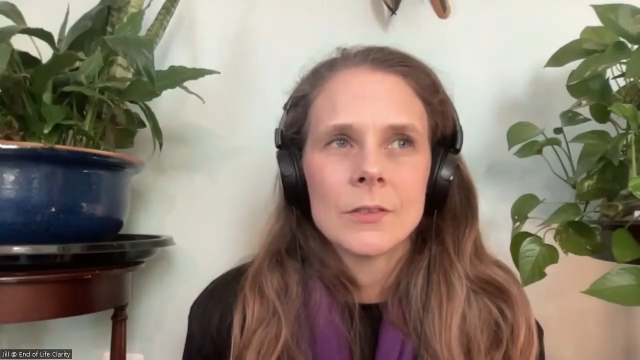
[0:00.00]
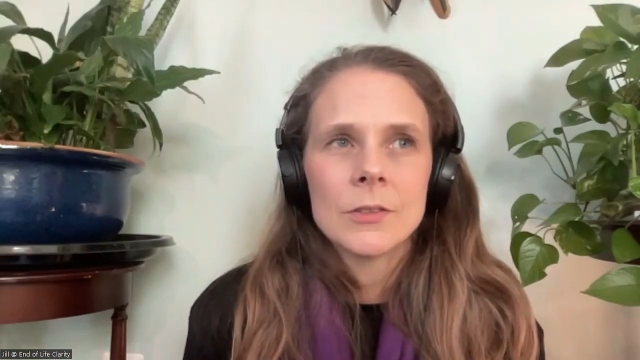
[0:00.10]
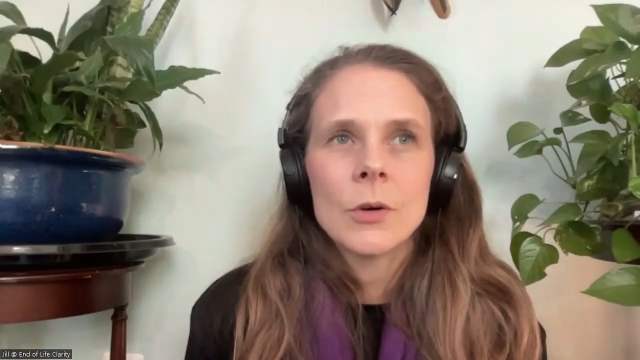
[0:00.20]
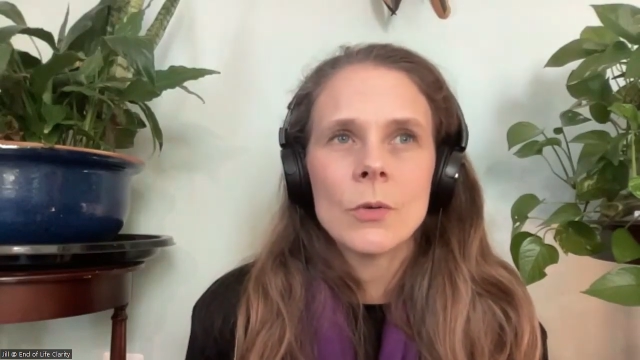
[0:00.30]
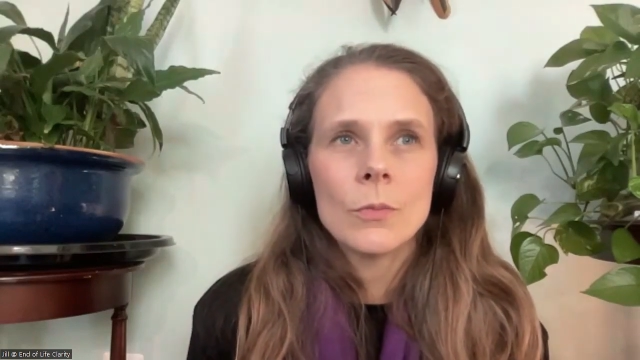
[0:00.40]

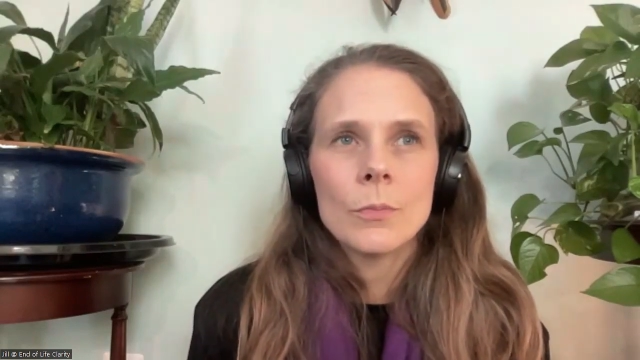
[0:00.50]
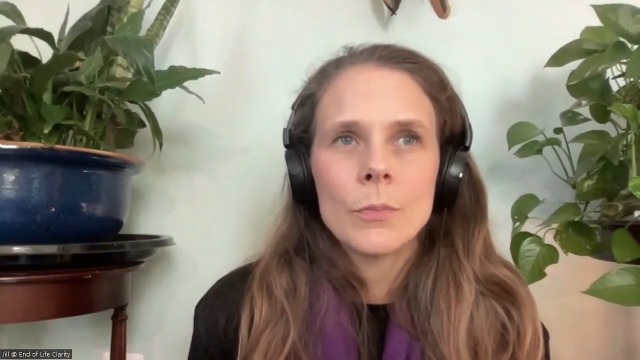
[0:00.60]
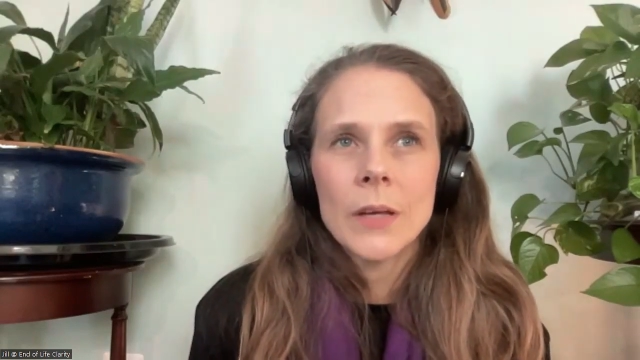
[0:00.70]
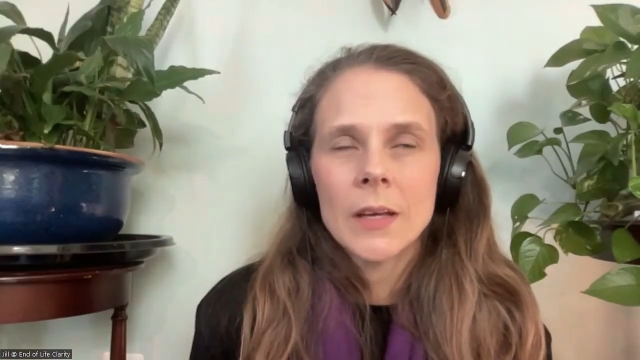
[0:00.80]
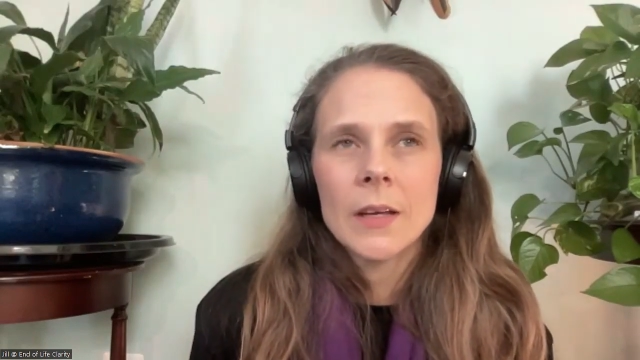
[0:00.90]
Don't
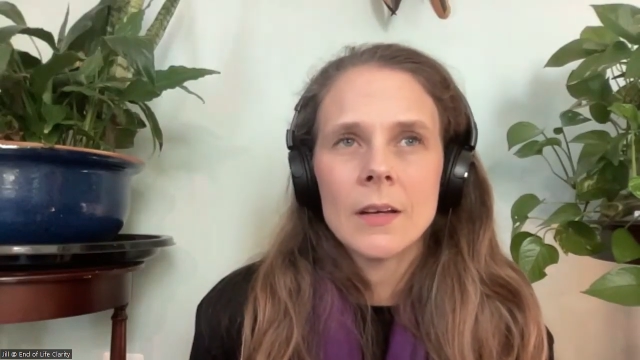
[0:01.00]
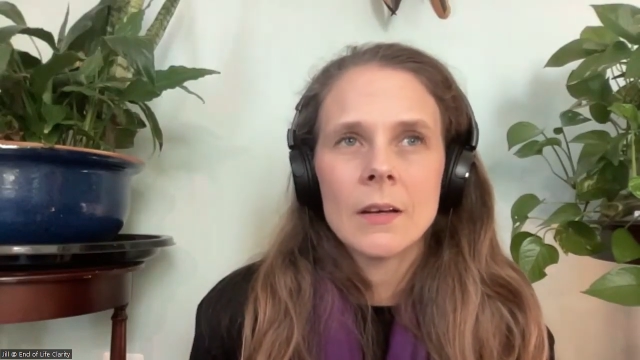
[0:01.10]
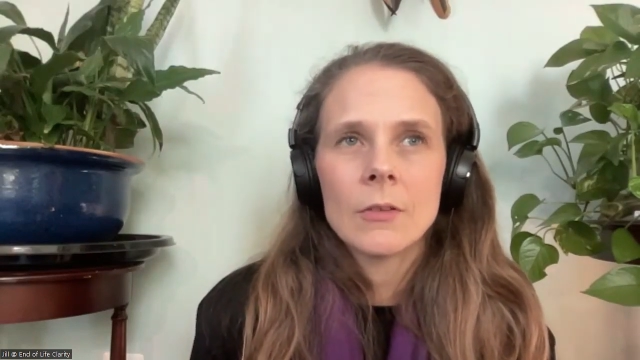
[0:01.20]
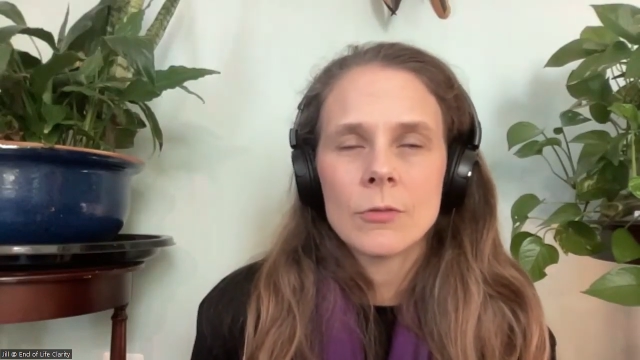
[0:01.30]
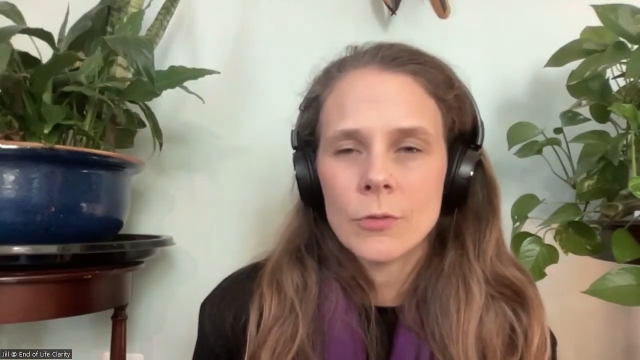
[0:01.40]
be
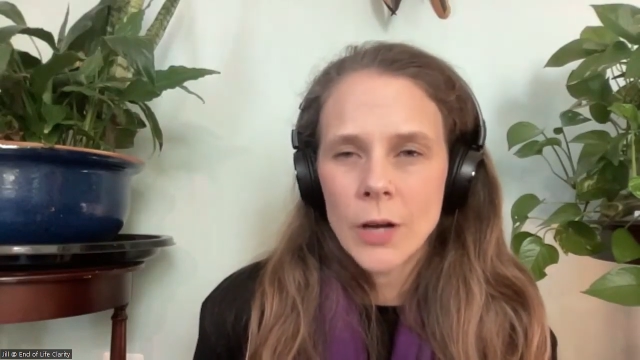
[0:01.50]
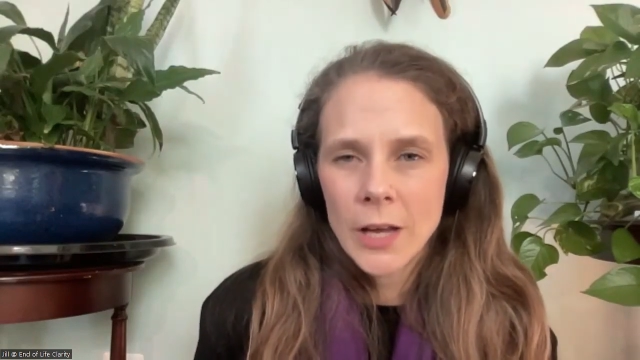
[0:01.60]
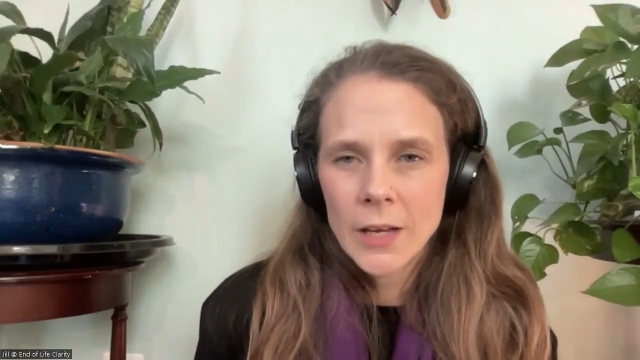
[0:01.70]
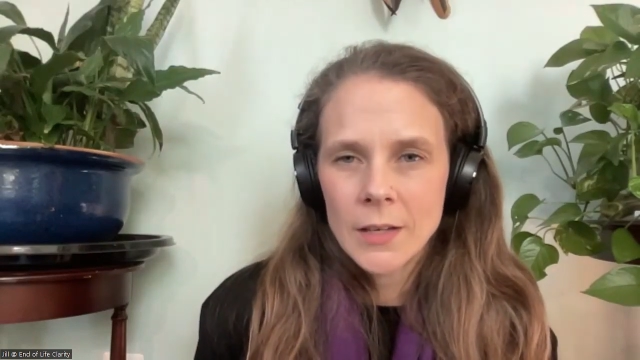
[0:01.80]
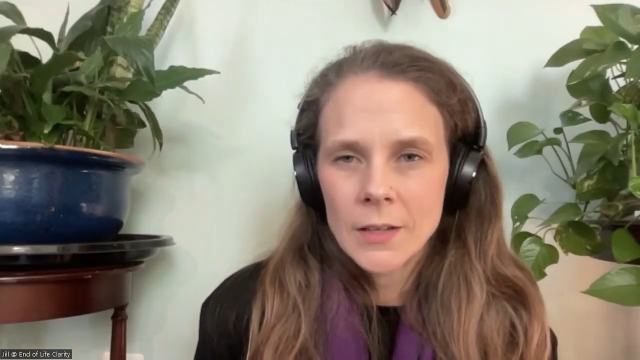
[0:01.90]

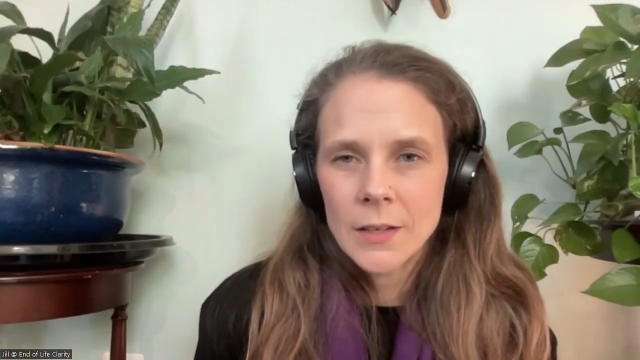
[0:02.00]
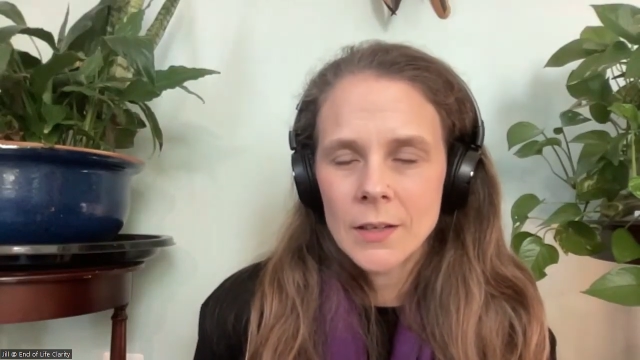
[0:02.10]
afraid